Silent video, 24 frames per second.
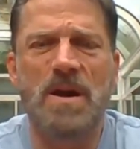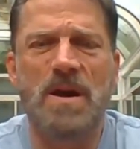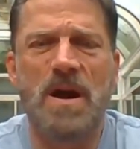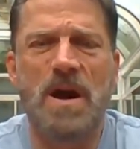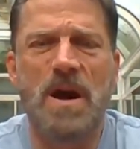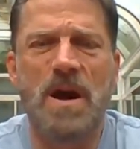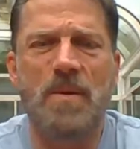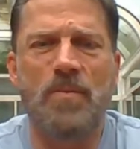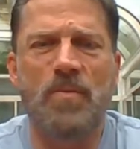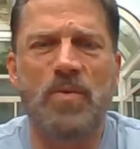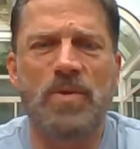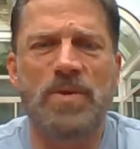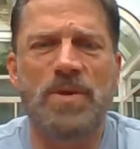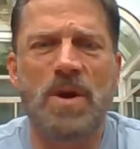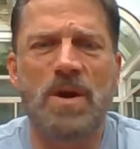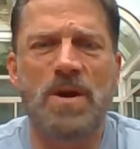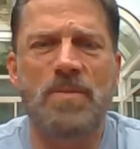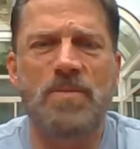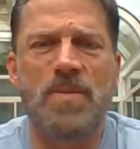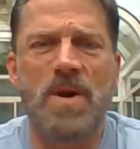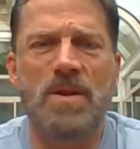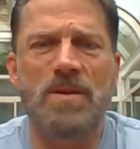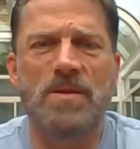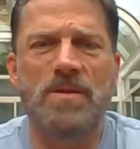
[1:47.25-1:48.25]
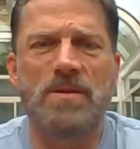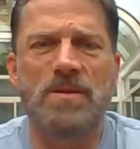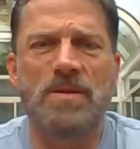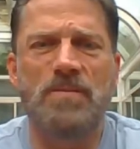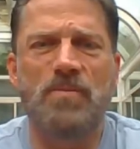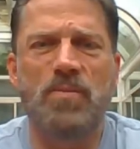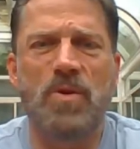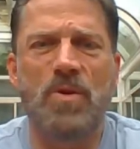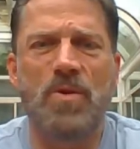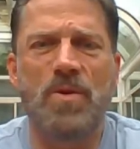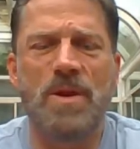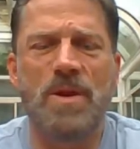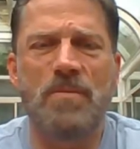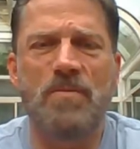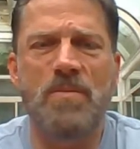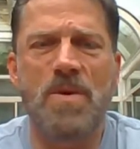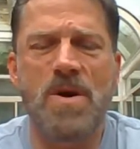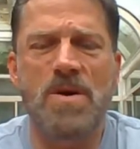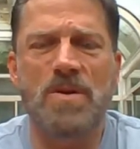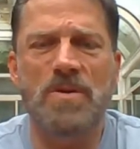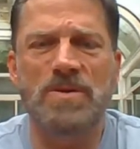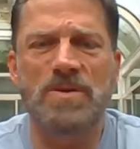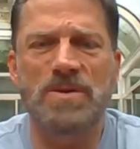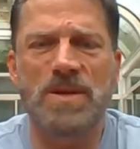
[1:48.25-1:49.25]
We'll talk about deploying
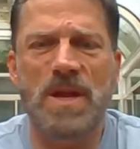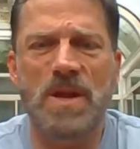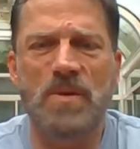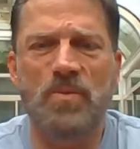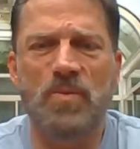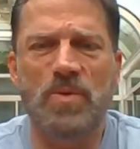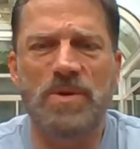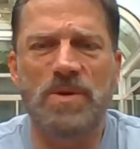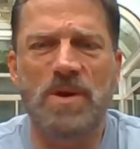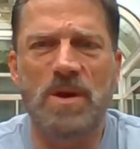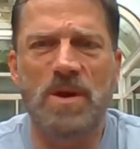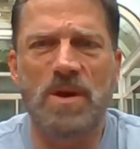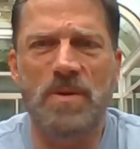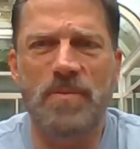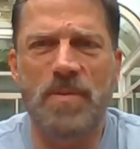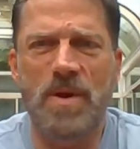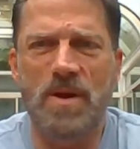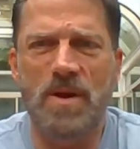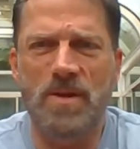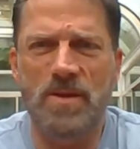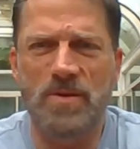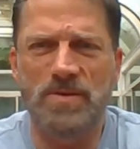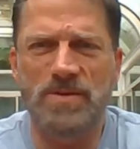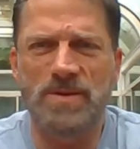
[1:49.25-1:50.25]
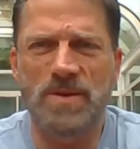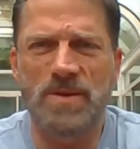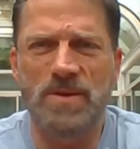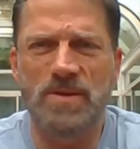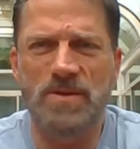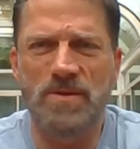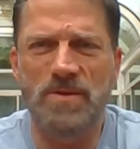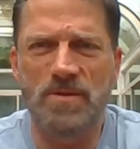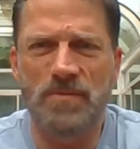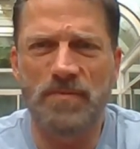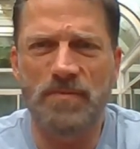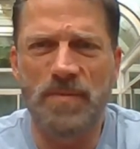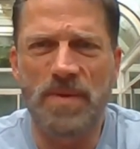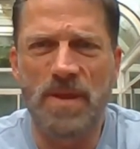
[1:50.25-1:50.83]
models, and we'll talk about closing the loop.